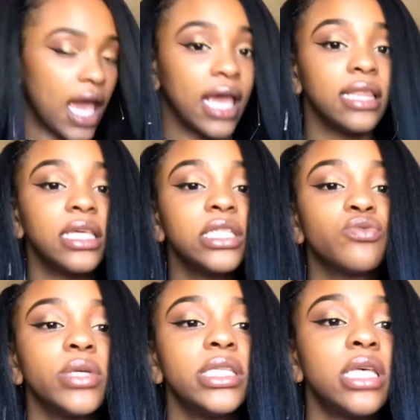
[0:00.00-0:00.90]
And
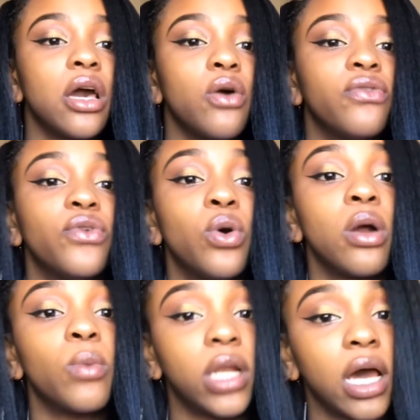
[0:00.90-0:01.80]
these retail
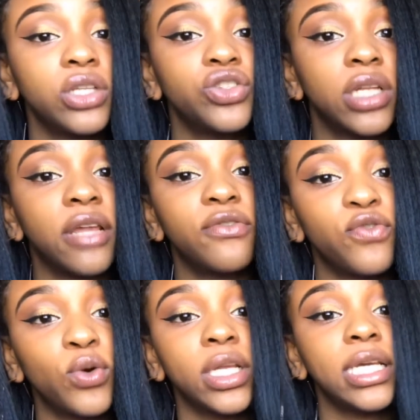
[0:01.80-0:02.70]
for $140.
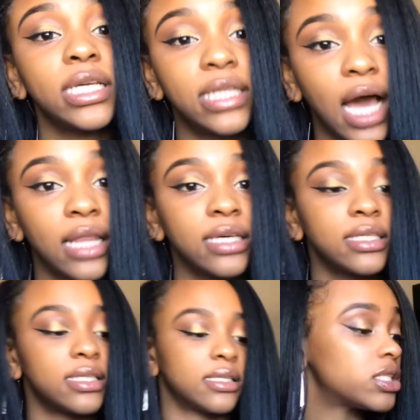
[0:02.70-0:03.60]

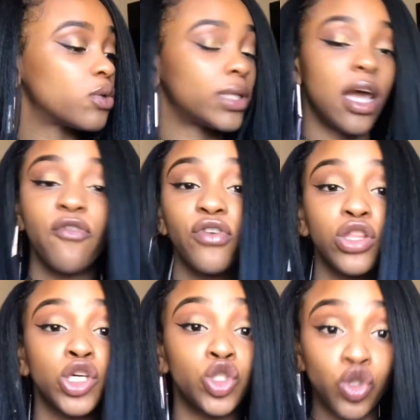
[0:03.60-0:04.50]
So without
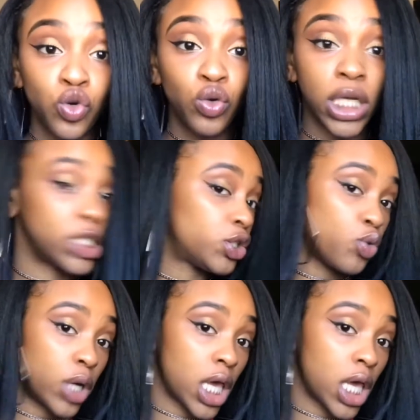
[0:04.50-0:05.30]
further ado, let's just go